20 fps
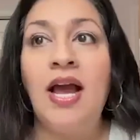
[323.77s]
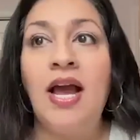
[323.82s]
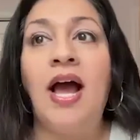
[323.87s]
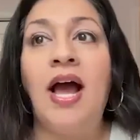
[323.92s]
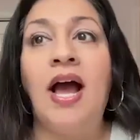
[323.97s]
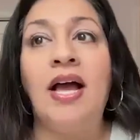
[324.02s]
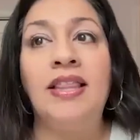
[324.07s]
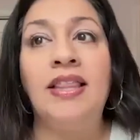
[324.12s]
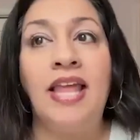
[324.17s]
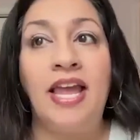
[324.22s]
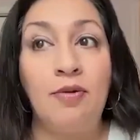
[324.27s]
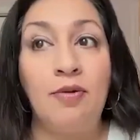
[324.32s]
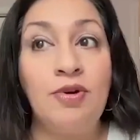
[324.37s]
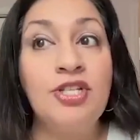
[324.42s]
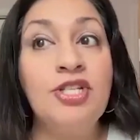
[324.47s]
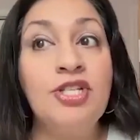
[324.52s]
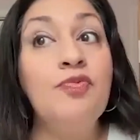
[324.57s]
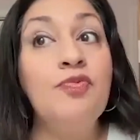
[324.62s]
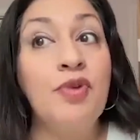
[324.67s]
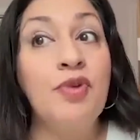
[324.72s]
Language
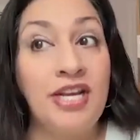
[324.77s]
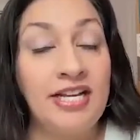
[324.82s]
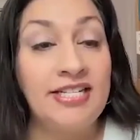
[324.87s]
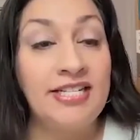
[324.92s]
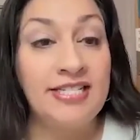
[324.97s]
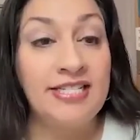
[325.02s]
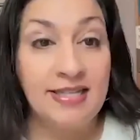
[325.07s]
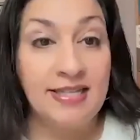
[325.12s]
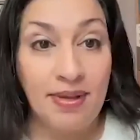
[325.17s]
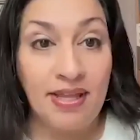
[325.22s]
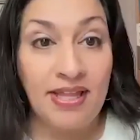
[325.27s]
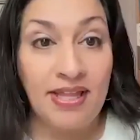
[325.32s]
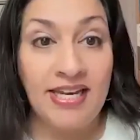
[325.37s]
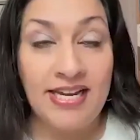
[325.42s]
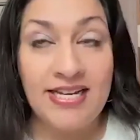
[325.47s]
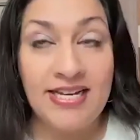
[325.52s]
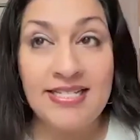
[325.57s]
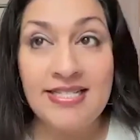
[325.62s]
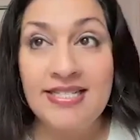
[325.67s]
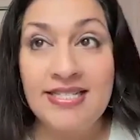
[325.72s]
and Reading
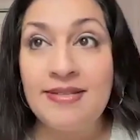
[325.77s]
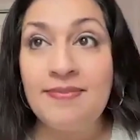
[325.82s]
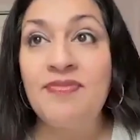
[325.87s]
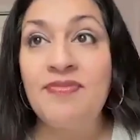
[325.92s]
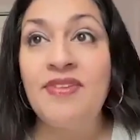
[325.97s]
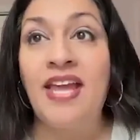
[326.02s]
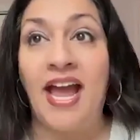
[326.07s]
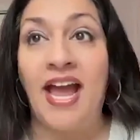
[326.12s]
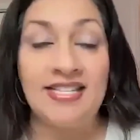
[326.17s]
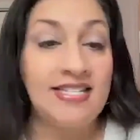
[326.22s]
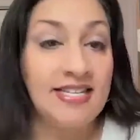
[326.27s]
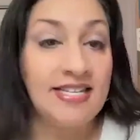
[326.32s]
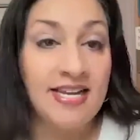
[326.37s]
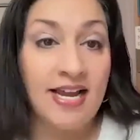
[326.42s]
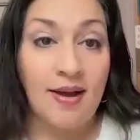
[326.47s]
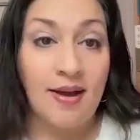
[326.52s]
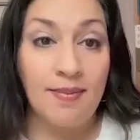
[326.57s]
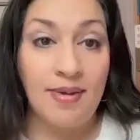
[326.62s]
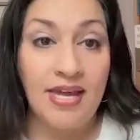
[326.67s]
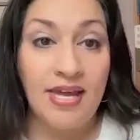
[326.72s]
Disabilities, Catts and
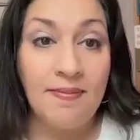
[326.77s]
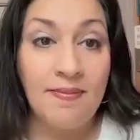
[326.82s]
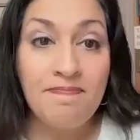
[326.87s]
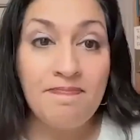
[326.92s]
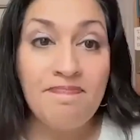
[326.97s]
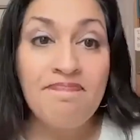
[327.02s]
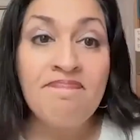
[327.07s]
Kami.